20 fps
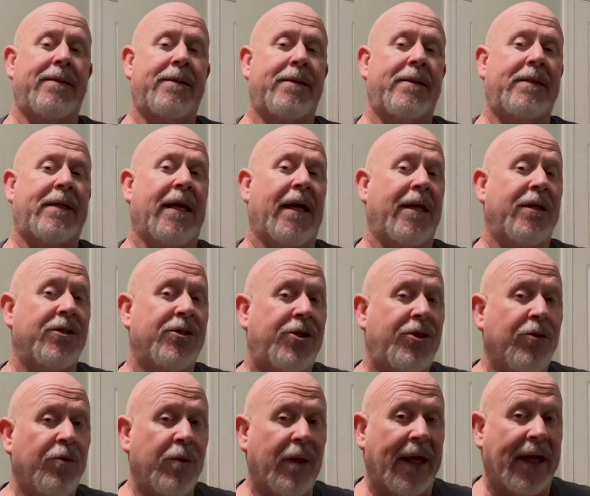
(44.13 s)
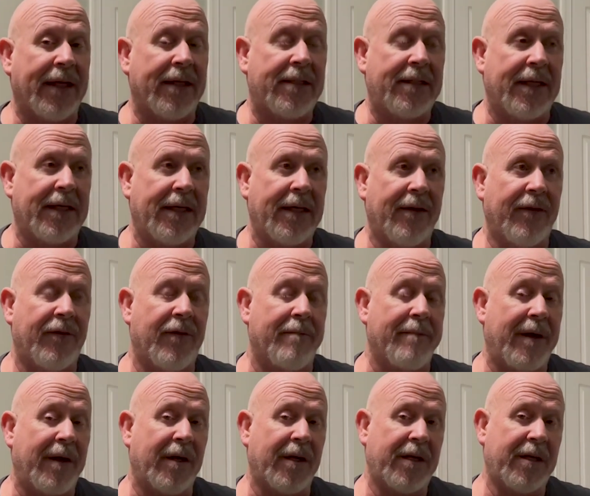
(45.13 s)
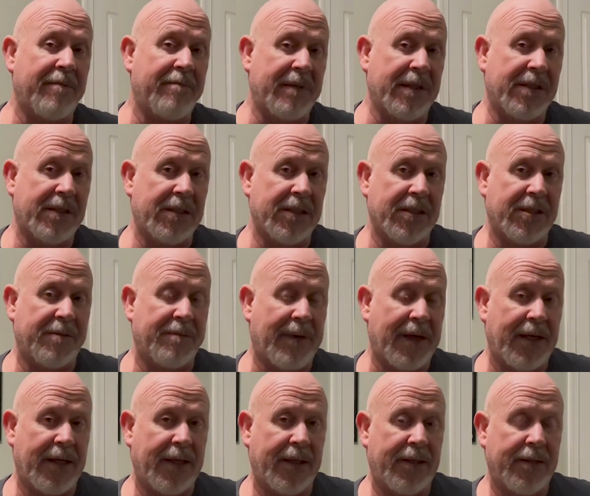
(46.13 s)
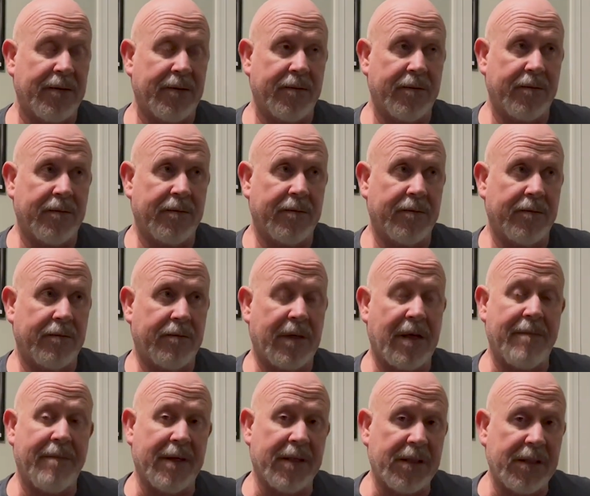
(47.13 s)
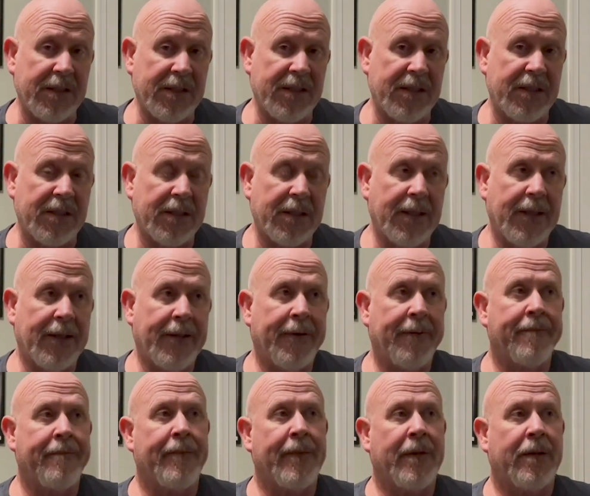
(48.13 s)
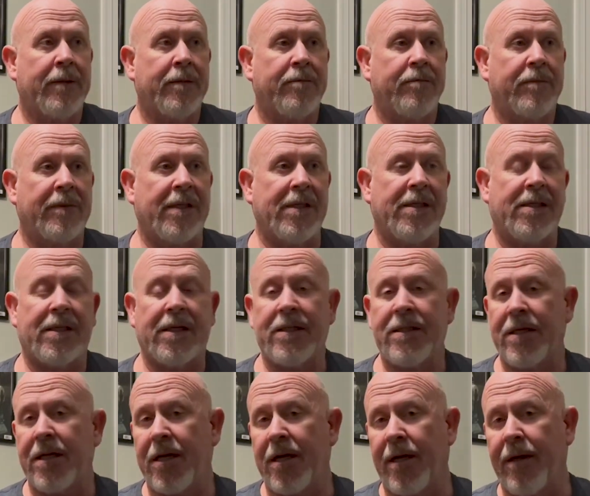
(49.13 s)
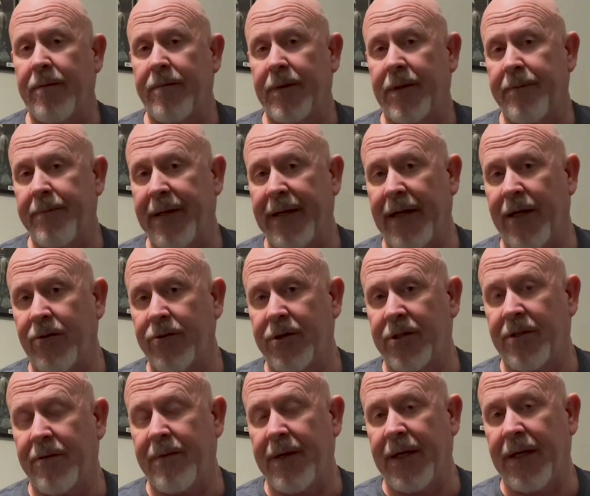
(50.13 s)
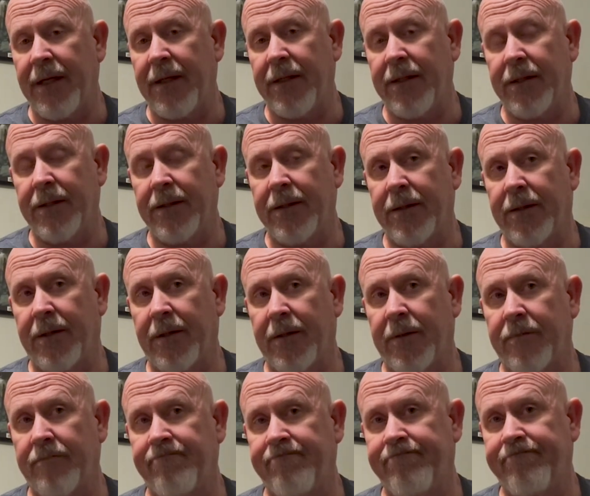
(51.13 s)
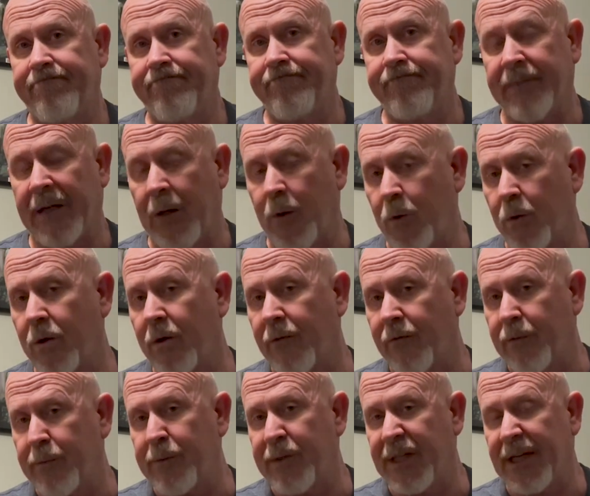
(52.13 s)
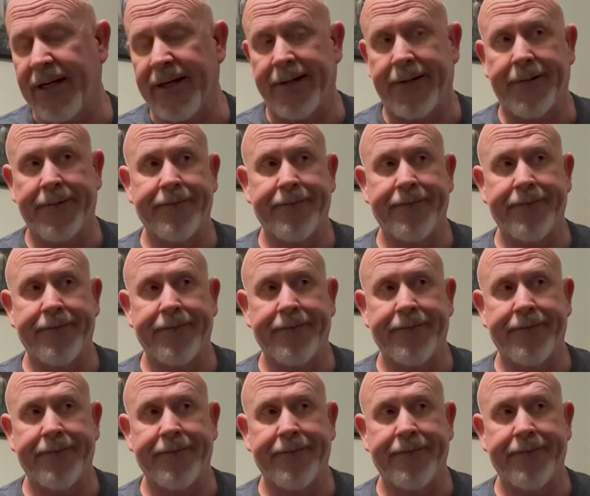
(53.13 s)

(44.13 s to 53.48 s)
tend to like to give American business my business. These ended up, unbeknownst to me, I ordered them from China.